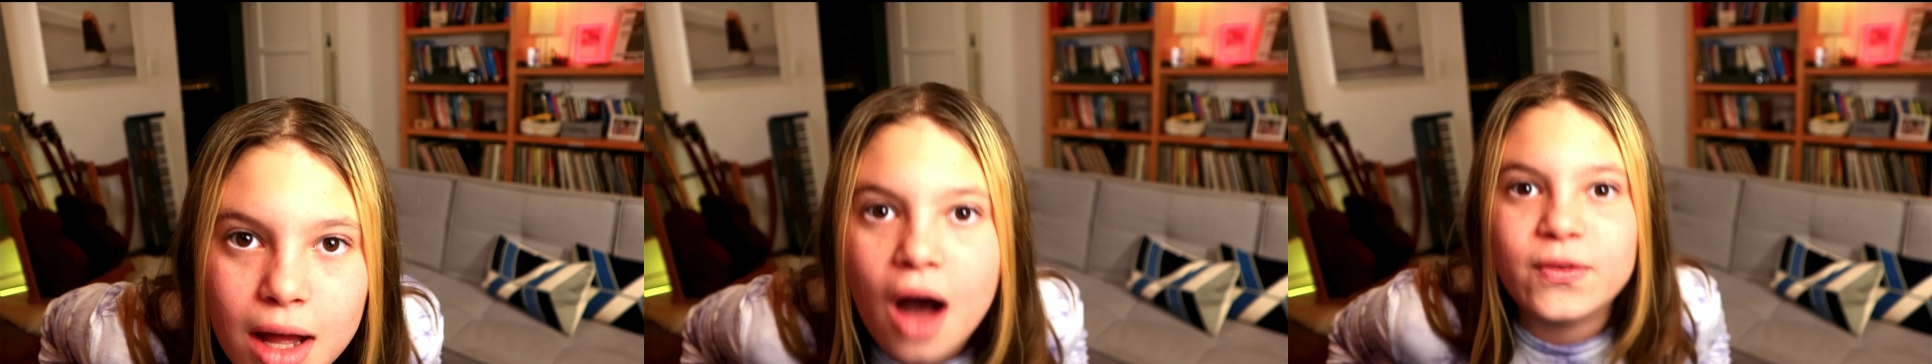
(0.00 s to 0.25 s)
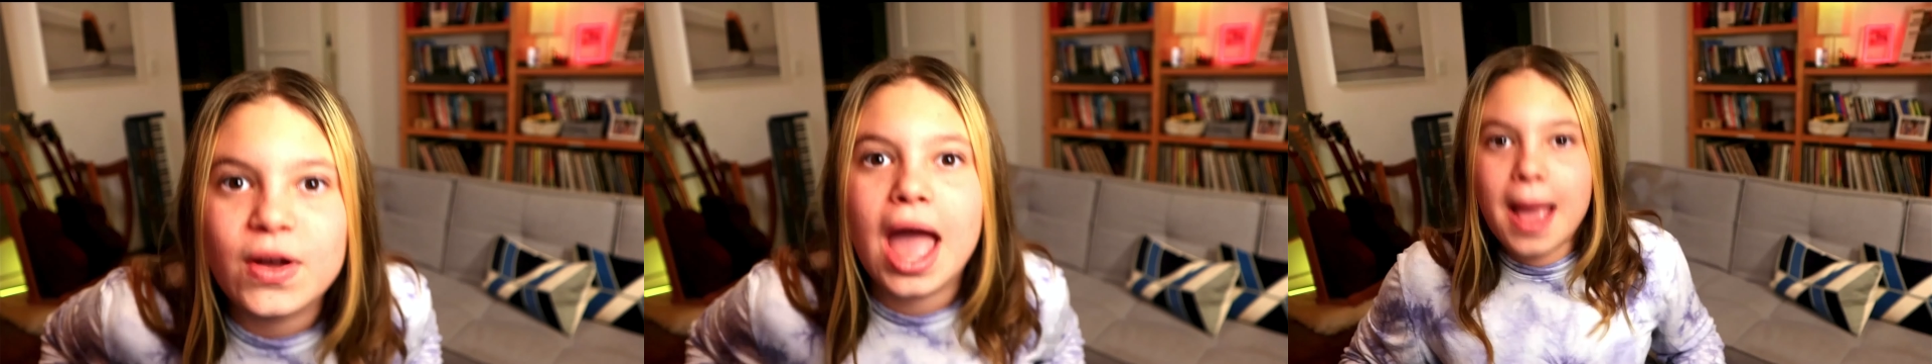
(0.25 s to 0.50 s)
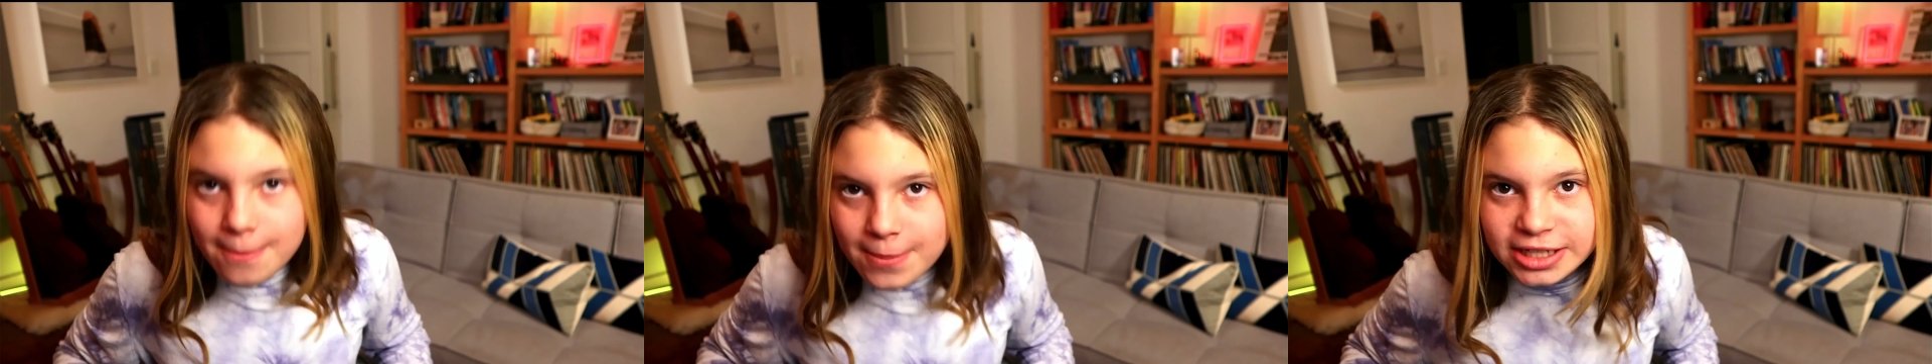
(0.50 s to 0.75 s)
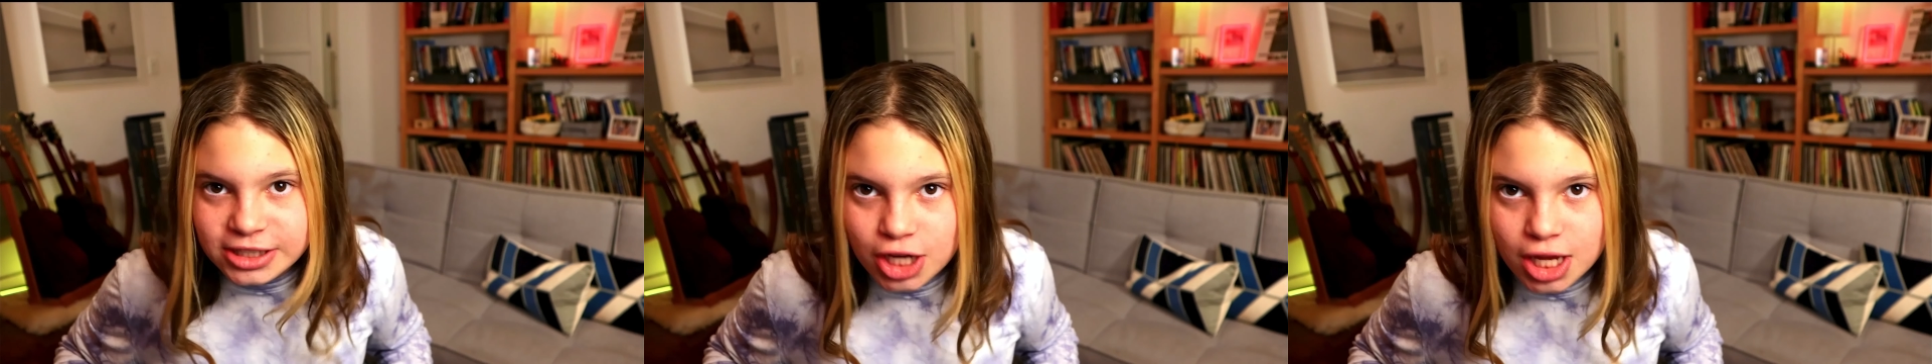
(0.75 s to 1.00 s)
of
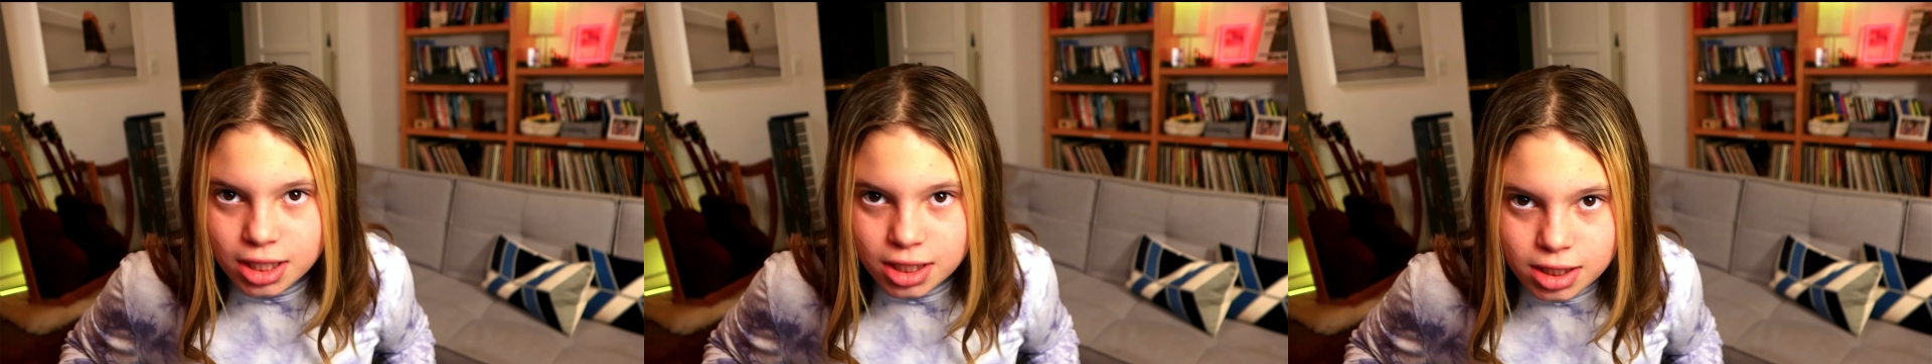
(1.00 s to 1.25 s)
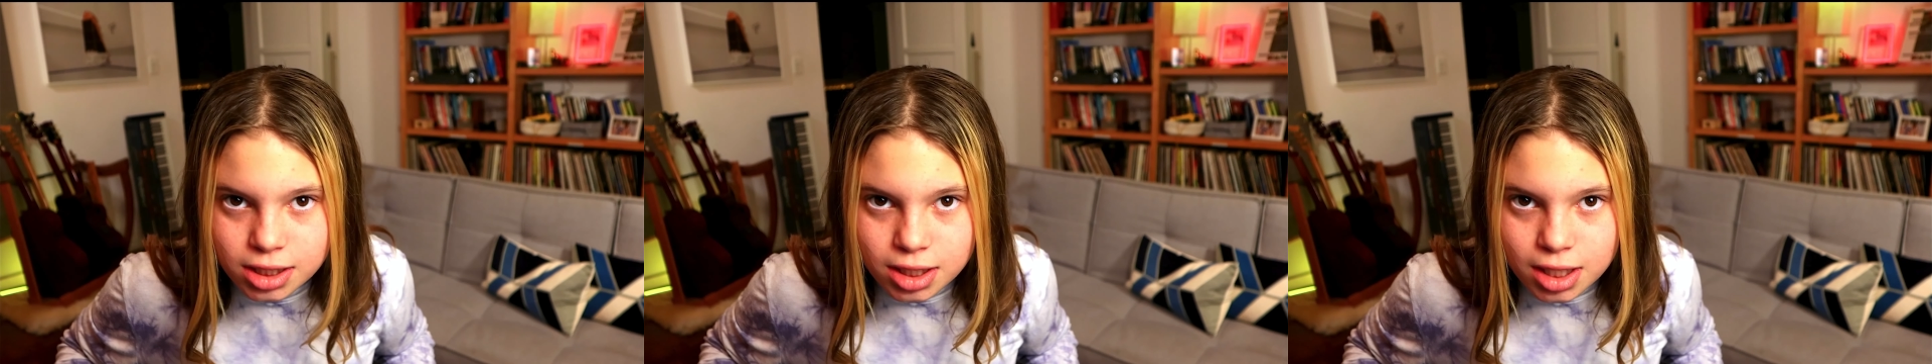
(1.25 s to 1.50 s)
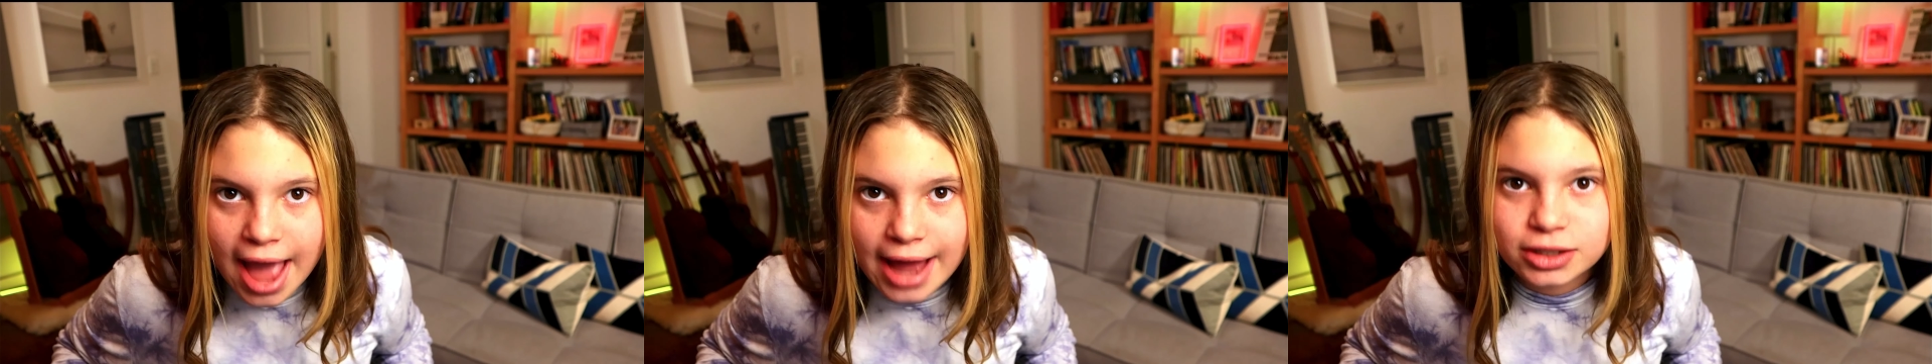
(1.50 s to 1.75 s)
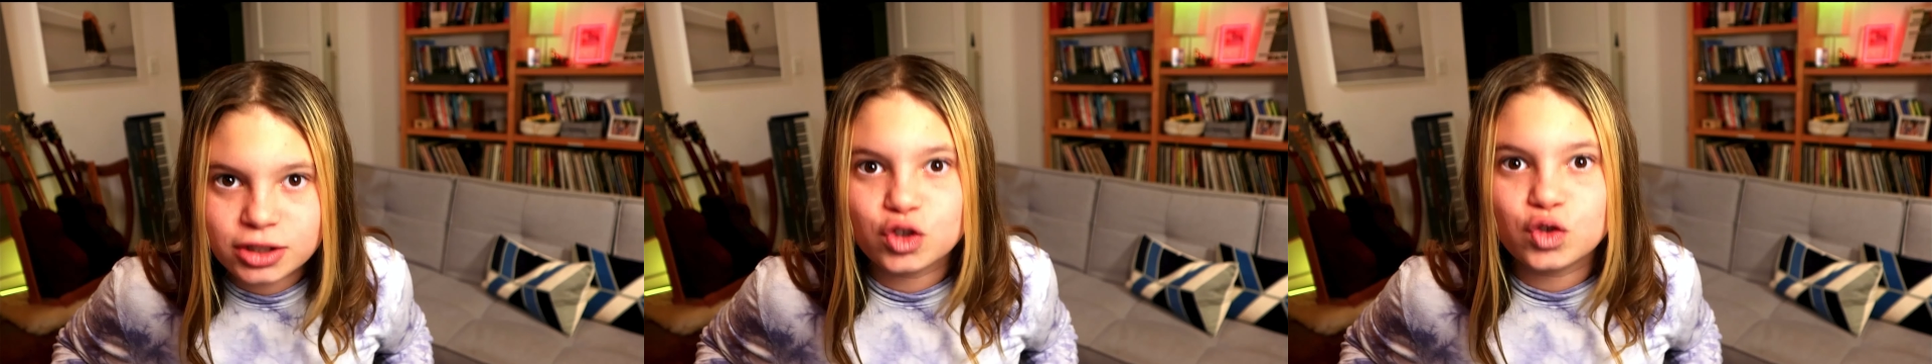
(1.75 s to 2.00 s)
images
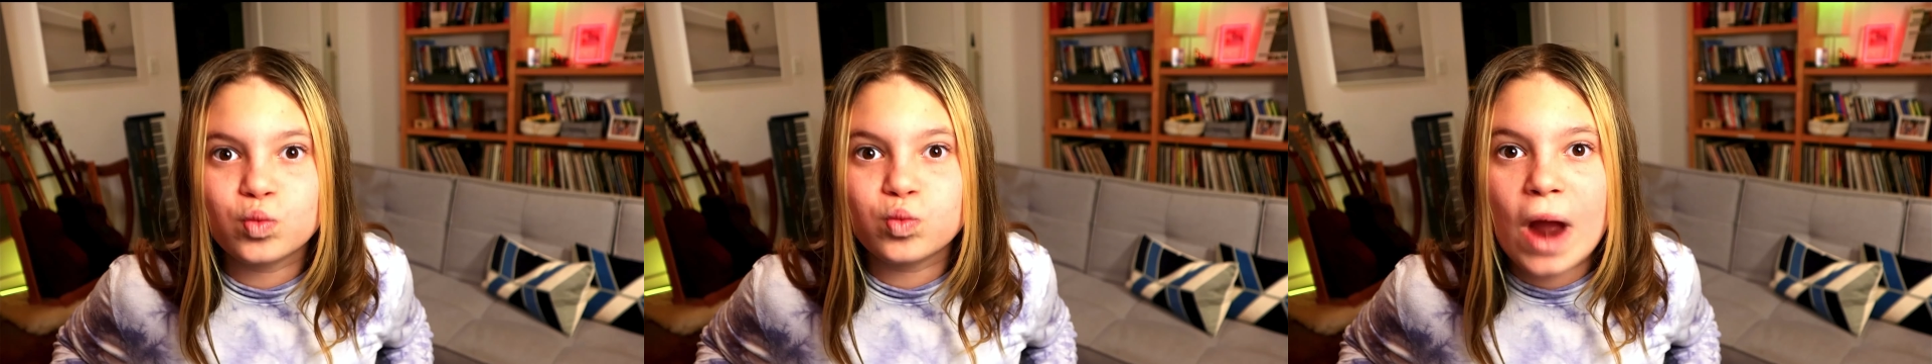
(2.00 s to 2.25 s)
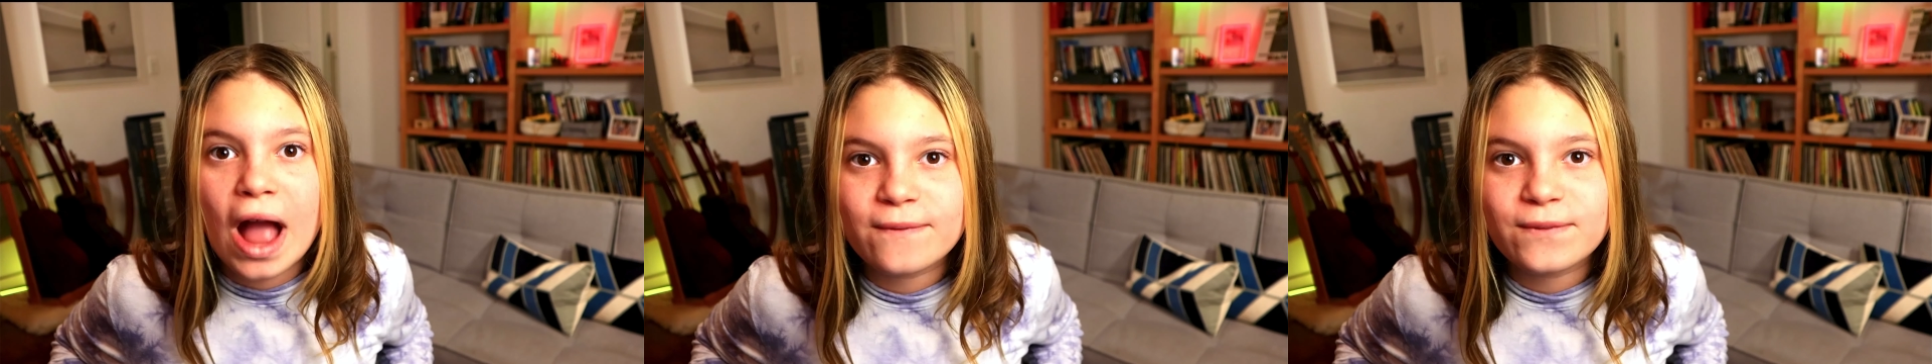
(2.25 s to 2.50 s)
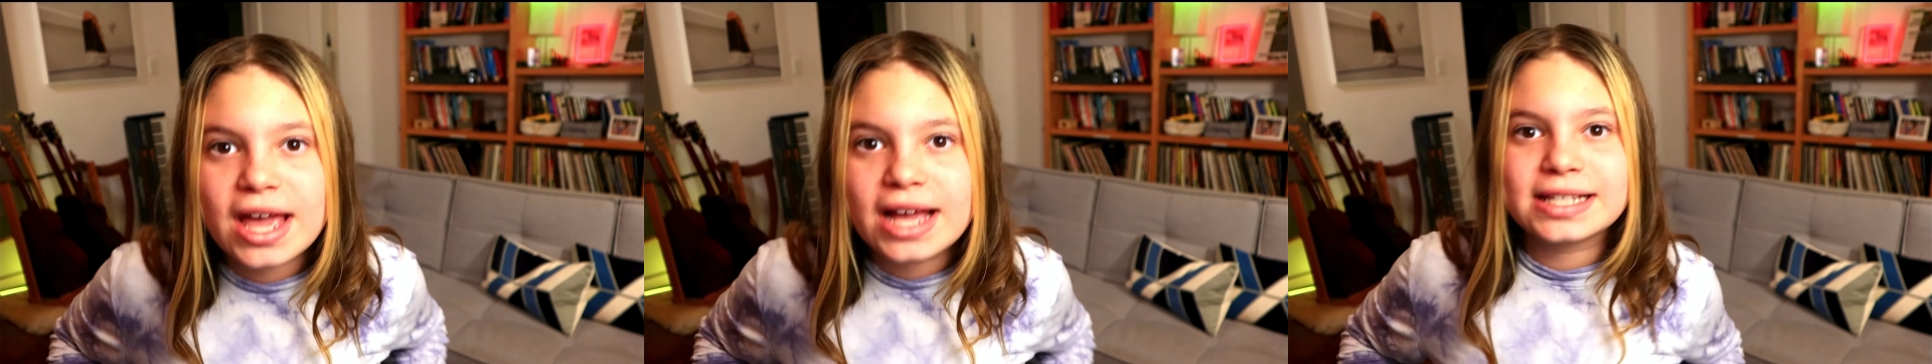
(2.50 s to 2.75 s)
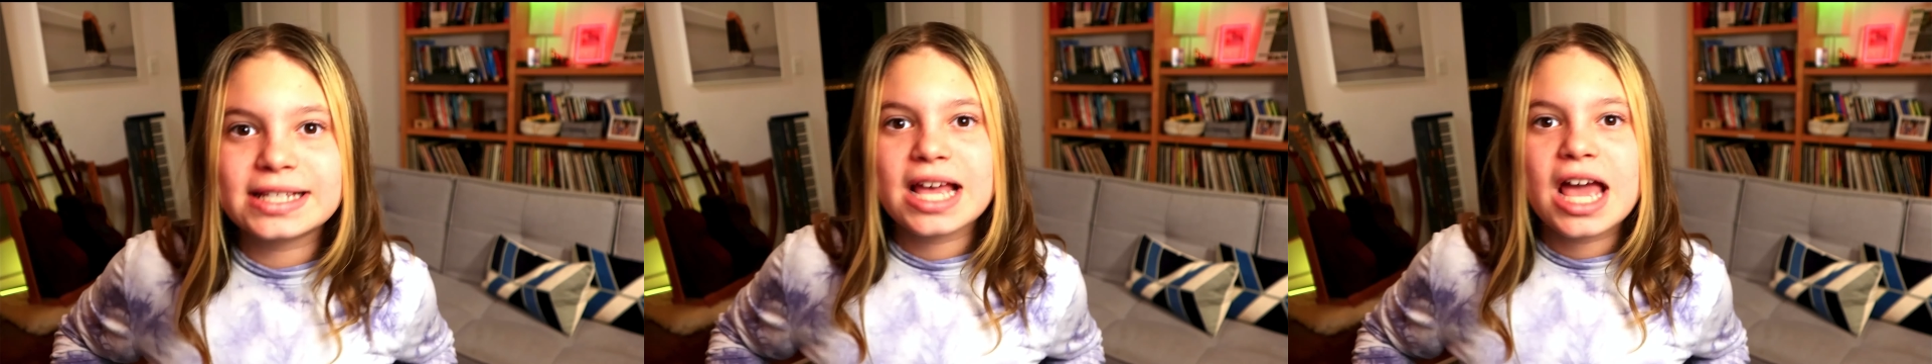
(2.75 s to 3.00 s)
and
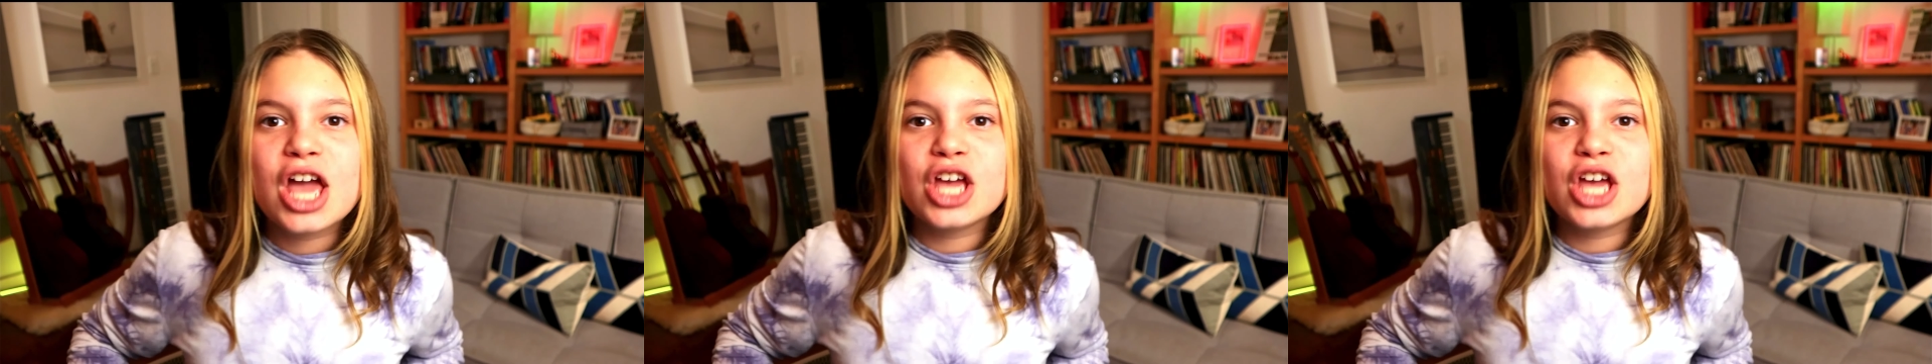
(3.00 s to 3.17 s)
graphics